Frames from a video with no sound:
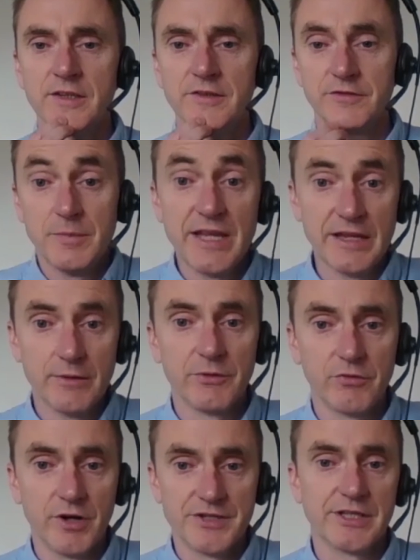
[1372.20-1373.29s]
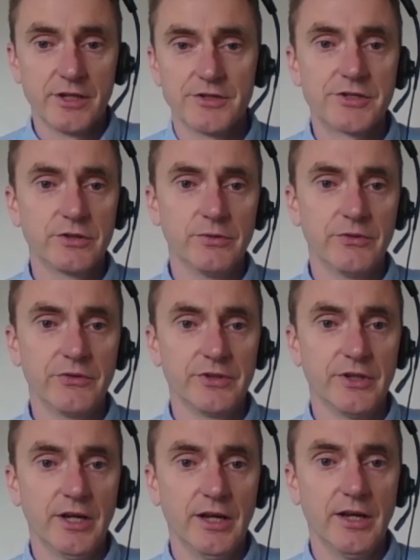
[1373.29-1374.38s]
for me, it was writing articles
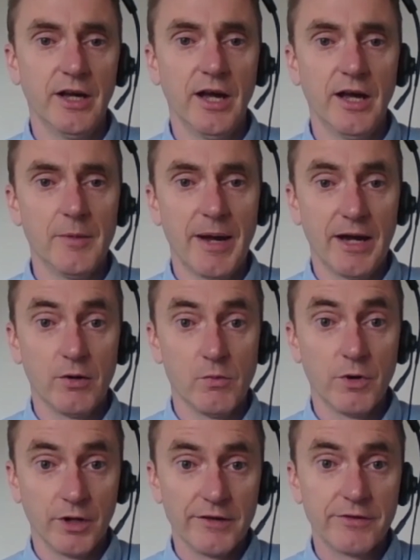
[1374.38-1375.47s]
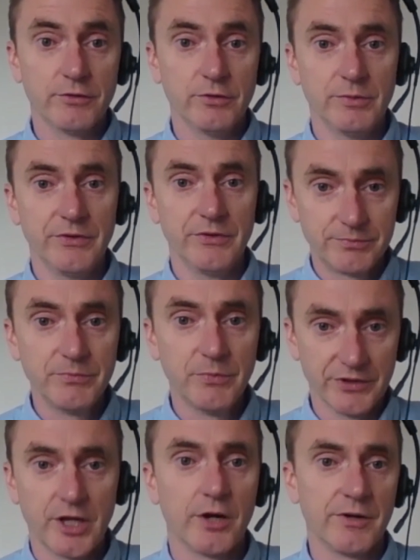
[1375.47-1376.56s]
about what I thought was
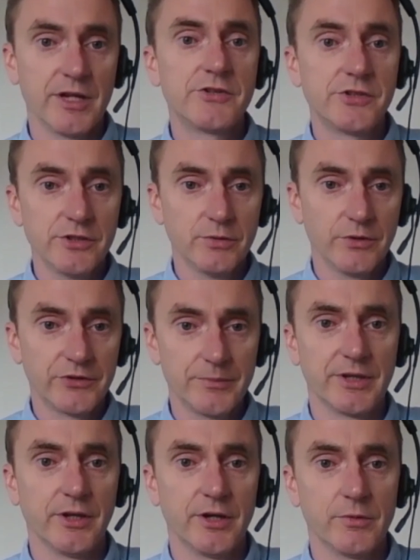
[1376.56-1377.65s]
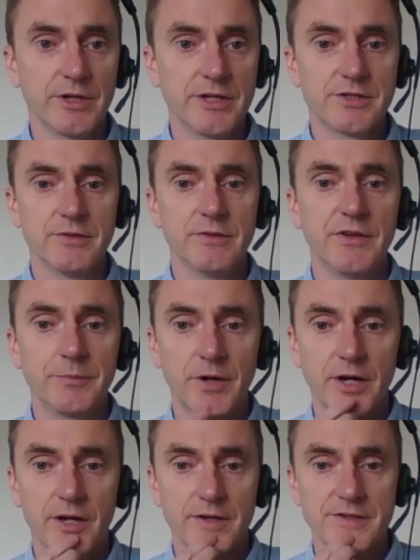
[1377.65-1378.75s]
a current issue or something that I wanted to
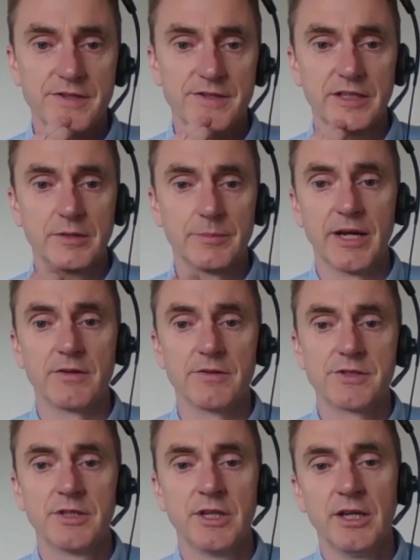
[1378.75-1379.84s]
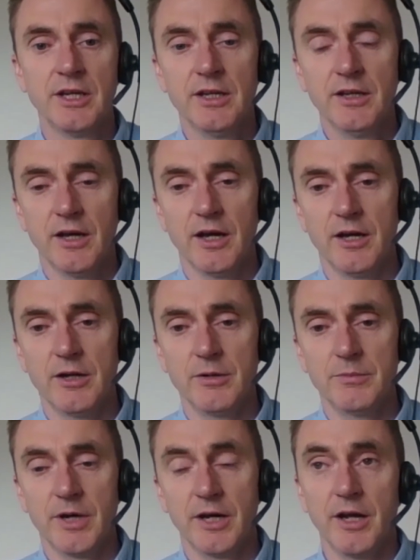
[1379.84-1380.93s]
inspire others to think about.
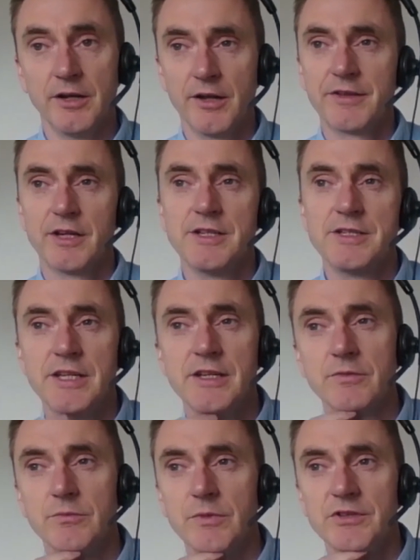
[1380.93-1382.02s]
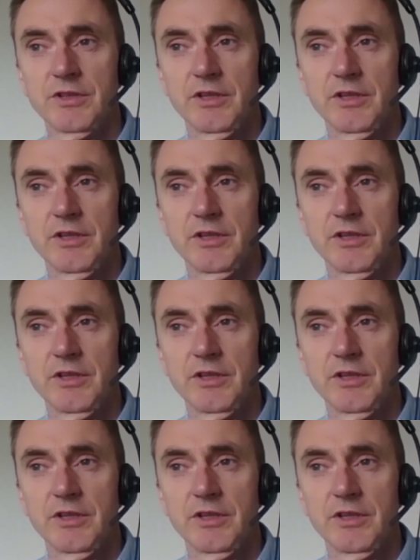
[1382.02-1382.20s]
Another thing I did, which